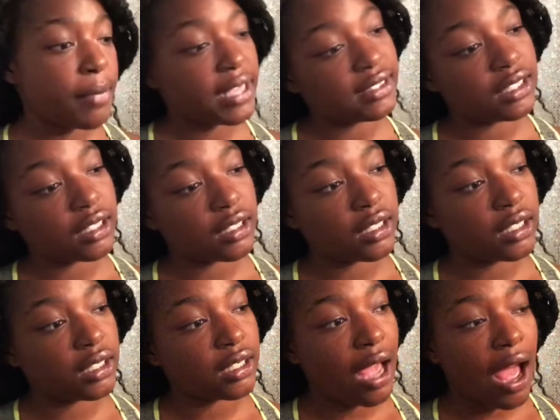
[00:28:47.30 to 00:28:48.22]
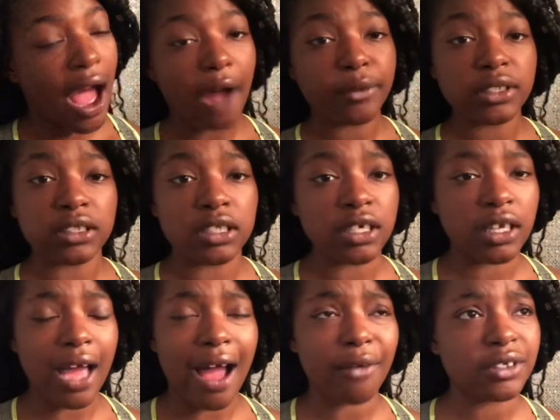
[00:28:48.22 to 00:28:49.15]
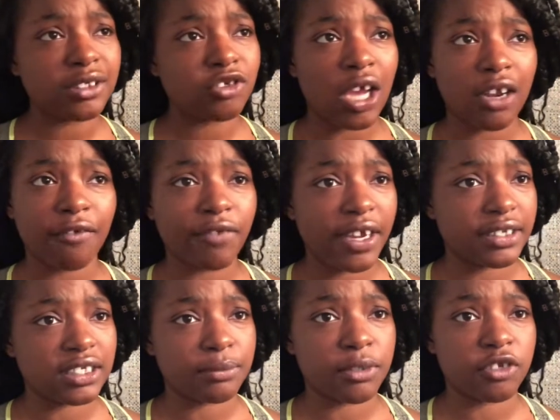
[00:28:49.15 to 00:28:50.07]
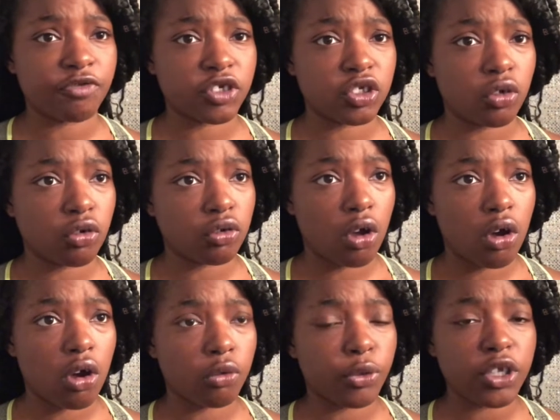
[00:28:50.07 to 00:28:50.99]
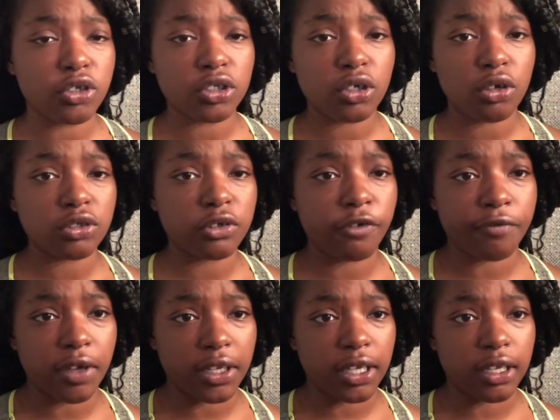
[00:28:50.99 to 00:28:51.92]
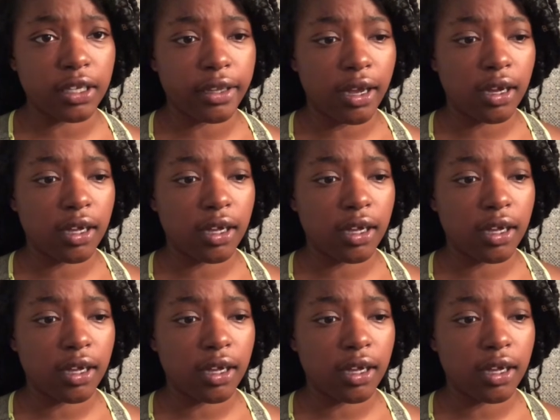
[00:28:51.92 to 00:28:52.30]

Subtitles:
basically, I was trying to fight this bitch for so long. We used to go to a fucking